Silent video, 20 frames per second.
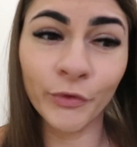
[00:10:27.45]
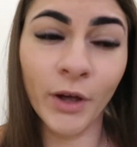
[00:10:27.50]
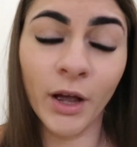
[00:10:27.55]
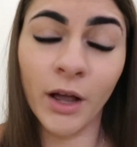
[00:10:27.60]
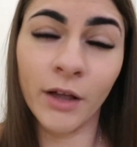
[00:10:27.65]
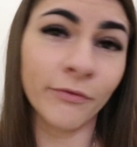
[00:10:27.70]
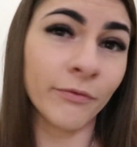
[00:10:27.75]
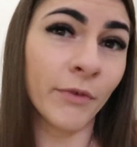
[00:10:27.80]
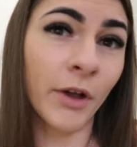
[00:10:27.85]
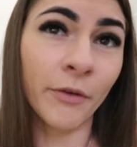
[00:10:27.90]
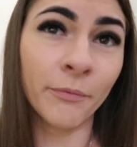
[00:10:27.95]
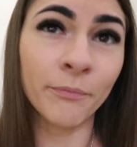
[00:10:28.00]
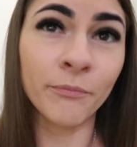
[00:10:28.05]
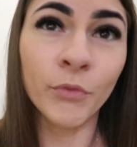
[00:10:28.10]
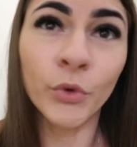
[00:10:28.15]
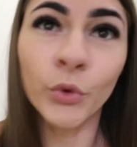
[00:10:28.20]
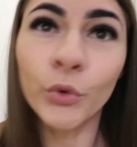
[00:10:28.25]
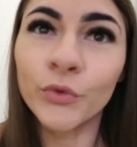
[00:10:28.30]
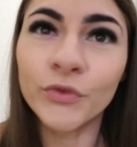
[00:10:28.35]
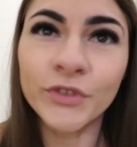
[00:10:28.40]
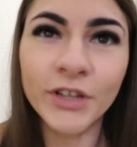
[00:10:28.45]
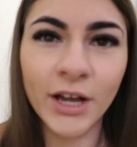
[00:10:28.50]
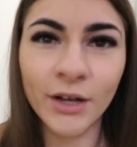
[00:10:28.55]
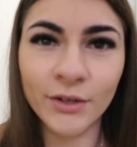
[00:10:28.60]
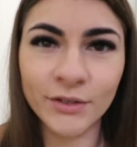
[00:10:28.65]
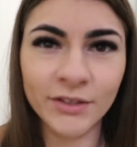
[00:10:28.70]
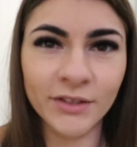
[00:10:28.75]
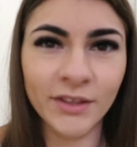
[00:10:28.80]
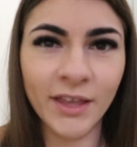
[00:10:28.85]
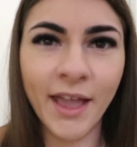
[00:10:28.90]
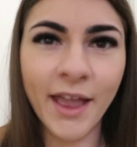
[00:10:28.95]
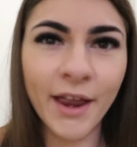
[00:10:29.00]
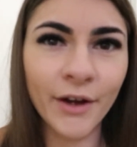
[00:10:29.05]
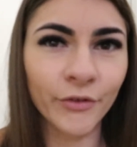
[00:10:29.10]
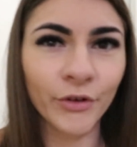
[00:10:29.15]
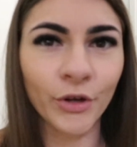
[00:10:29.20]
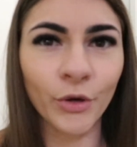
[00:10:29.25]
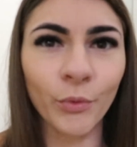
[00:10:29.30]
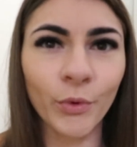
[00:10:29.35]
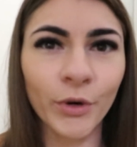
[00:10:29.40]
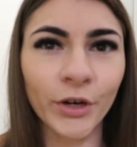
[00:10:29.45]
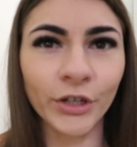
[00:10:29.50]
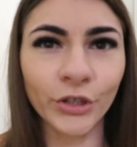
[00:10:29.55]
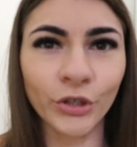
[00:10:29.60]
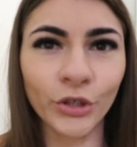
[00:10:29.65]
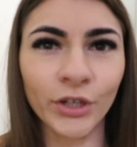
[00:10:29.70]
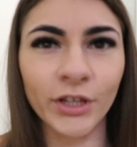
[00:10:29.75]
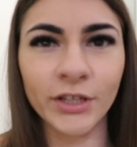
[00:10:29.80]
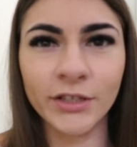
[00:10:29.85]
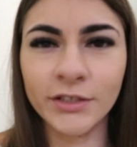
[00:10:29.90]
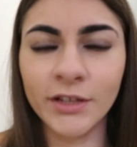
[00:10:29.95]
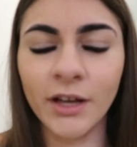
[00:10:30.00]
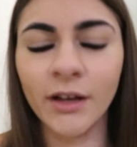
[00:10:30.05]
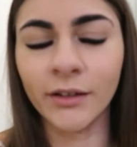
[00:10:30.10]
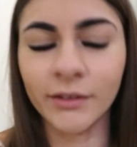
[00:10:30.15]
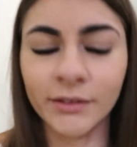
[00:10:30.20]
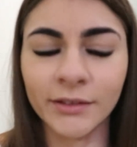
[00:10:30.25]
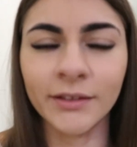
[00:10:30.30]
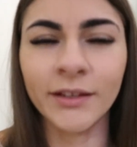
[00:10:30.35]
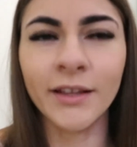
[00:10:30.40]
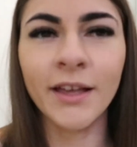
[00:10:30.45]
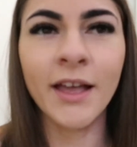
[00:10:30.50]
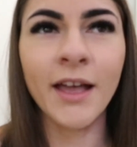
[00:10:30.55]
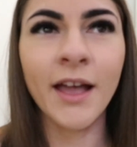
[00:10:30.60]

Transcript: I've, I've moved out of the area where I got it done